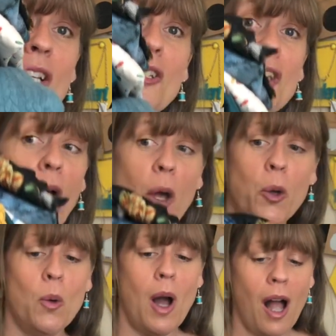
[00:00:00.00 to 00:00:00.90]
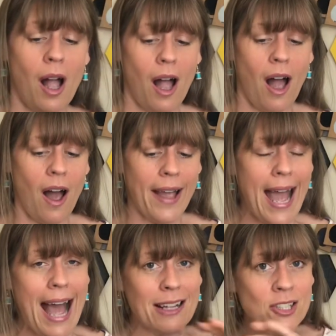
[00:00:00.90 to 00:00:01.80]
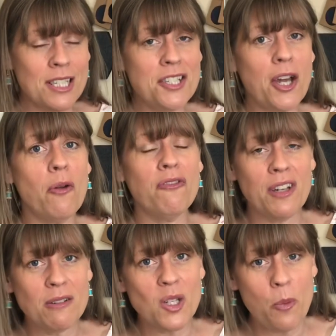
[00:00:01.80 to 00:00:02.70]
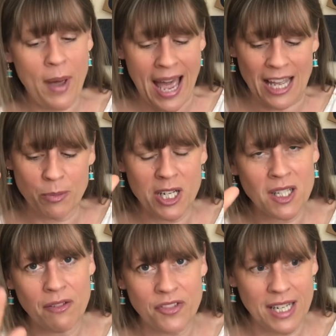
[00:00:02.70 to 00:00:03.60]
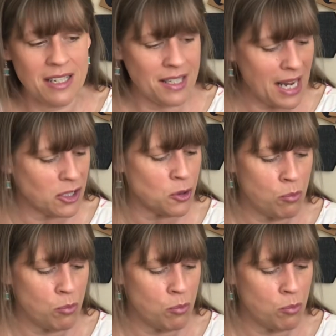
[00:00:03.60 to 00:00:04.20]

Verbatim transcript: So I actually don't feel so bad because I've destashed